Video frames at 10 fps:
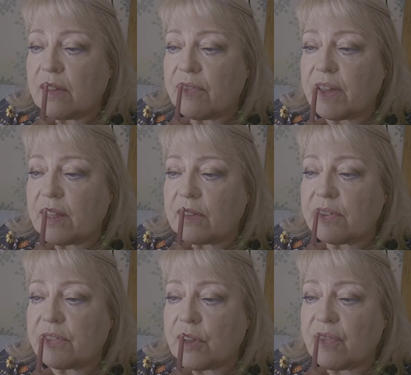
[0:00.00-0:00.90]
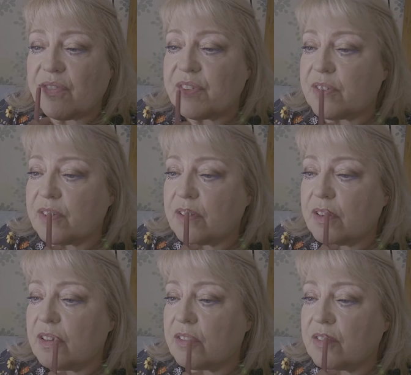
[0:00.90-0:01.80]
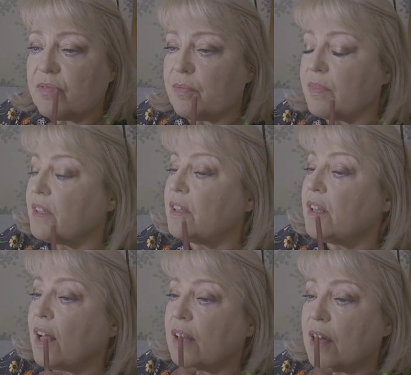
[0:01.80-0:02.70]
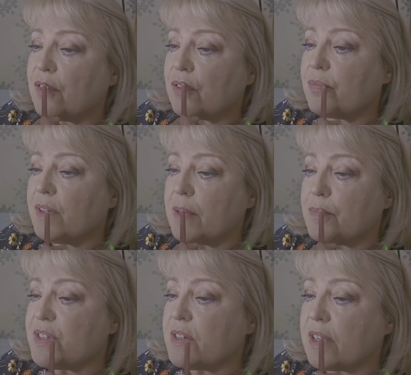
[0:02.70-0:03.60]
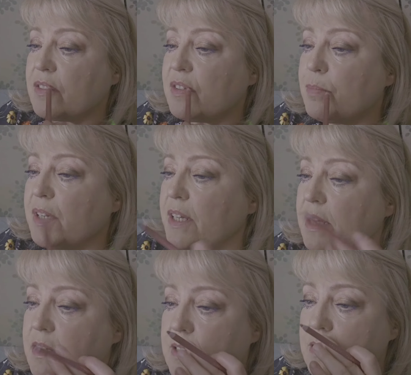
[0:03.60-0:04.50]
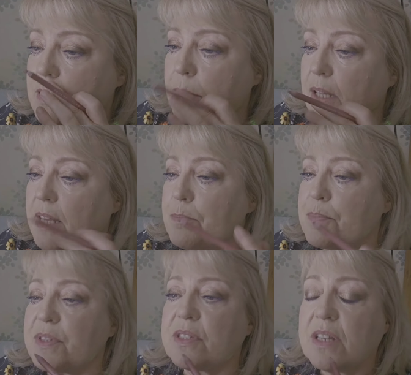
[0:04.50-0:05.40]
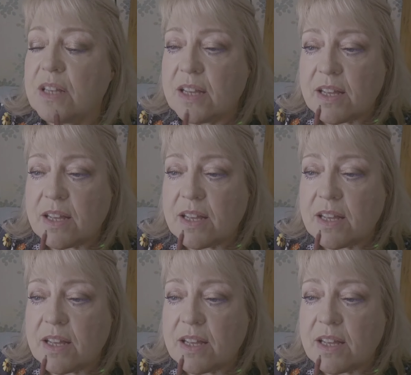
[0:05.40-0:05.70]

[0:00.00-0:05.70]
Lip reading: if it stops. It doesn't allow the lipstick to bleed into my lips.